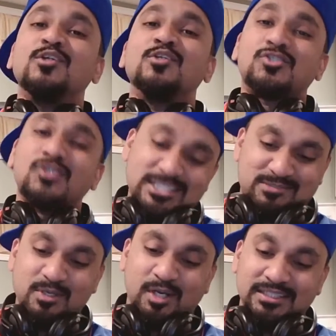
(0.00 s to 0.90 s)
Trust
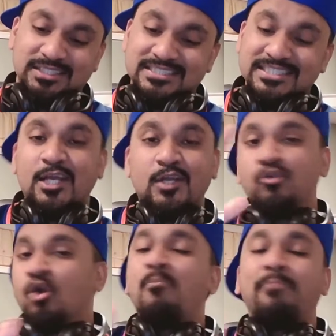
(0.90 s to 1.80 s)
me on this
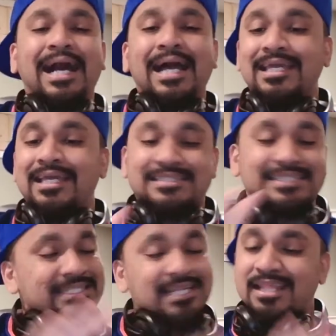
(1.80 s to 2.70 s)
no bias,
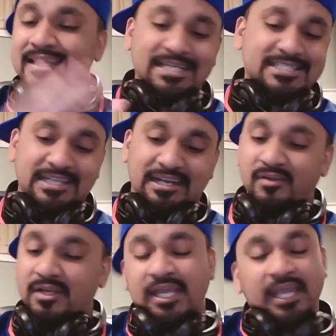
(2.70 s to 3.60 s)
none of that stuff.
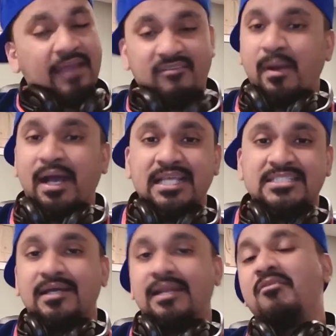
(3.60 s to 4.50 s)
Everybody's
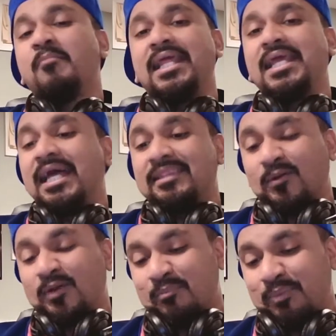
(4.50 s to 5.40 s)
good. Everybody got their
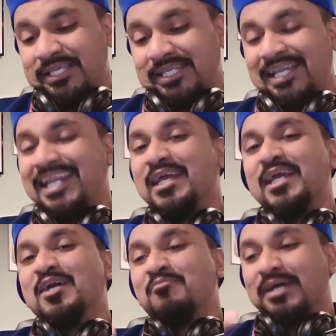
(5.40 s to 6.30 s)
own opinion.
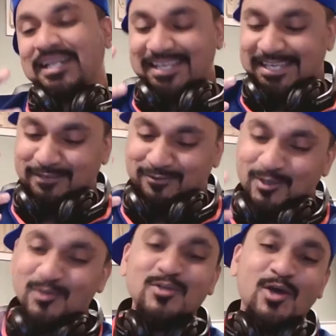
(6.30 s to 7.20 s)
But if
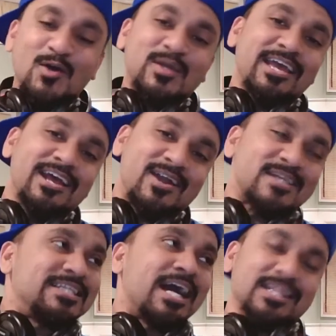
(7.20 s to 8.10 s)
you know
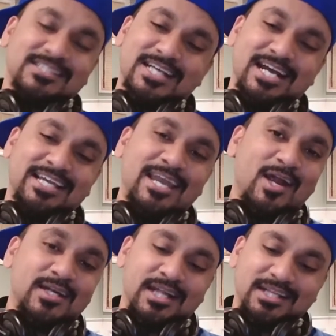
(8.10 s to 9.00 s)
KRS dollar sign,
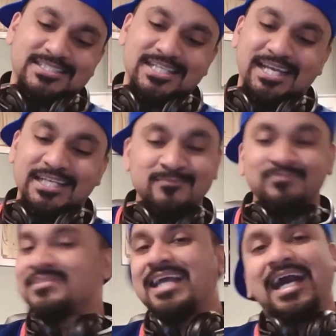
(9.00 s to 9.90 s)
KR dollar sign,
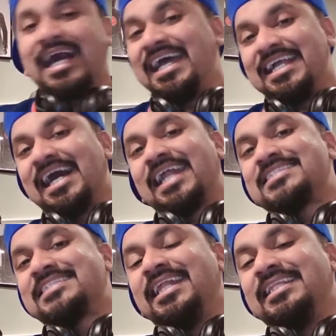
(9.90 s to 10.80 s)
I ain't gotta
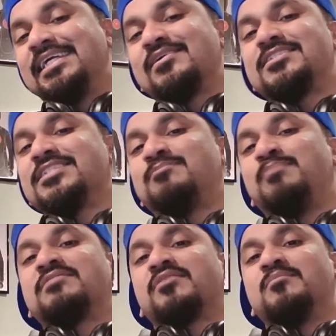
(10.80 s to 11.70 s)
say anything. Krishna
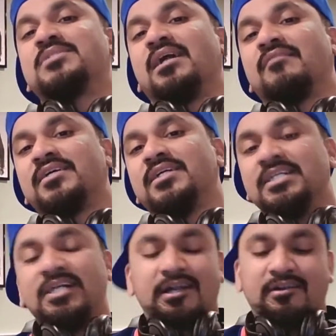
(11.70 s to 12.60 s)
speaks for himself.
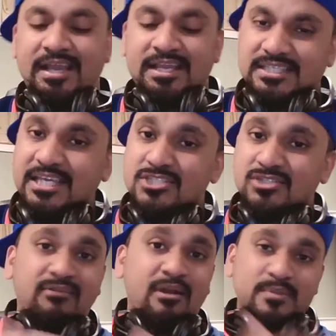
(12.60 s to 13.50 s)
All right, he's
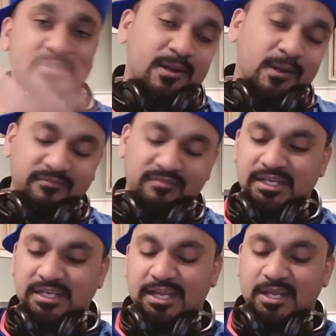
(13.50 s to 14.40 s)
trying to represent all of
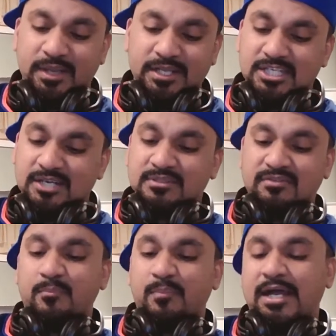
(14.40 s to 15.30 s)
India anyway in terms of
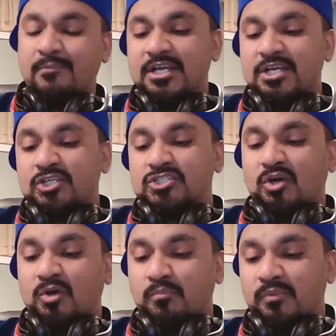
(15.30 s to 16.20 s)
hip hop.
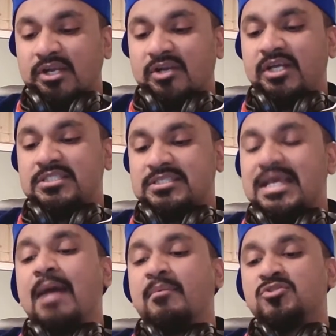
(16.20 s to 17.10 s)
So Krishna's
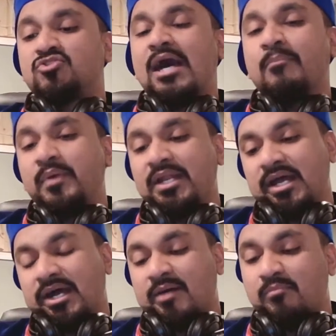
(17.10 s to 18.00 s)
album is dropping
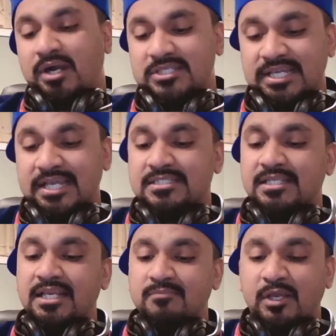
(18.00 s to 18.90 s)
uh, March
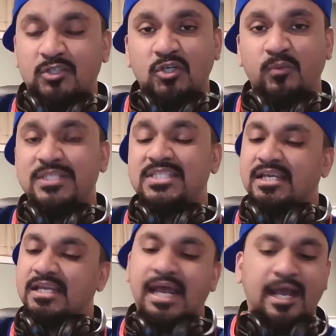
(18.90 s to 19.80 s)
18th. Make sure we
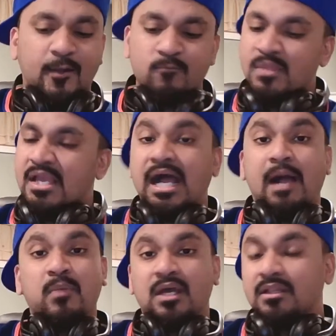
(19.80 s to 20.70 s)
check it out.
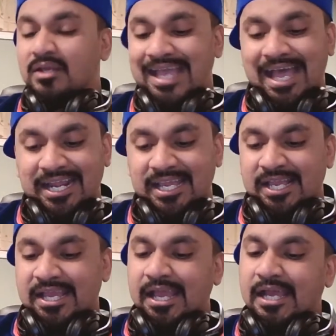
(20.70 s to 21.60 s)
I'm gonna look at it,
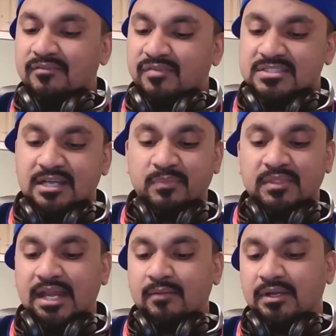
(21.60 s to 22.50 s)
and if it's something
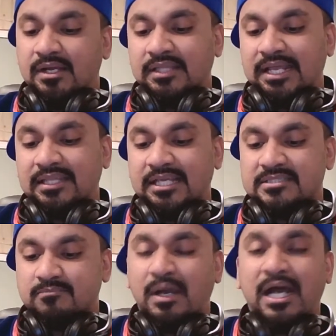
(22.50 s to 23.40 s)
that I'm uh, that
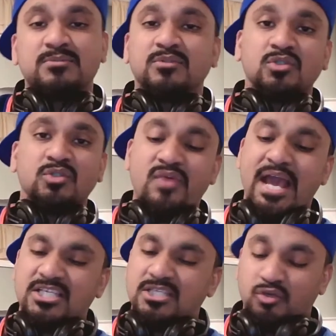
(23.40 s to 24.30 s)
that's possible to the
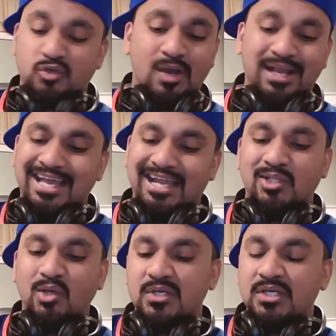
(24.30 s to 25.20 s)
reaction, you know I gotta
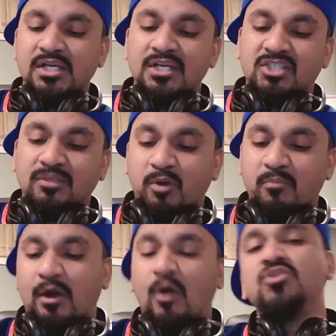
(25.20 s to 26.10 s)
do it. Support
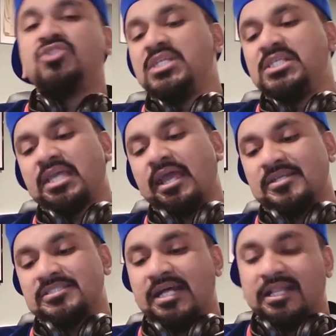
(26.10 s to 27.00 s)
my OGs,
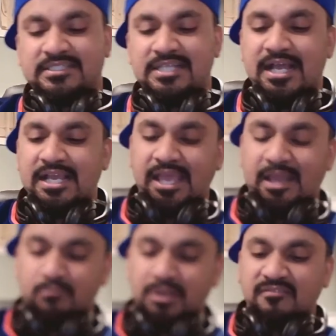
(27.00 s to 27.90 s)
KRS Dollar Sign
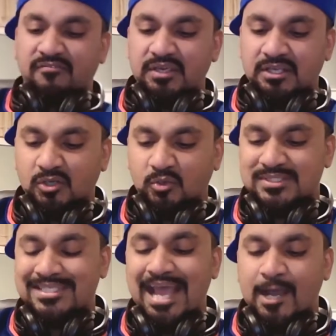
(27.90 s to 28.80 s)
and Brodha V, no
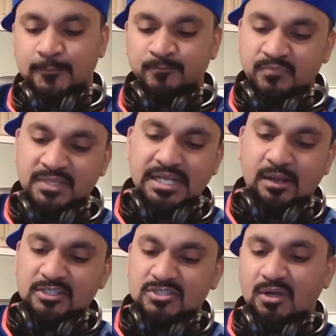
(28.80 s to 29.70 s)
doubt. Now
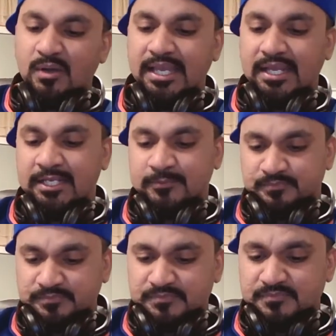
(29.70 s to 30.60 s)
let's go ahead and
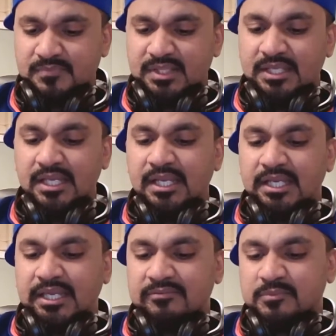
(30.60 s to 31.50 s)

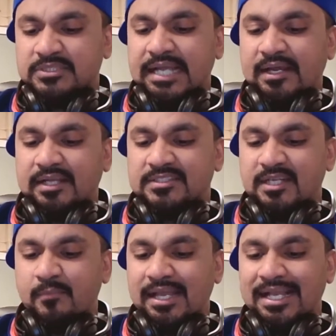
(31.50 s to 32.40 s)
give some shout outs
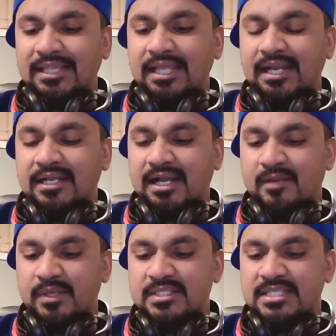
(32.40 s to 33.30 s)
here, man. I got a lot of
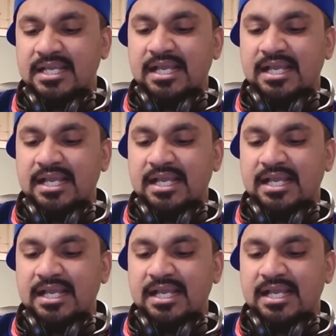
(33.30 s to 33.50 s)
comments.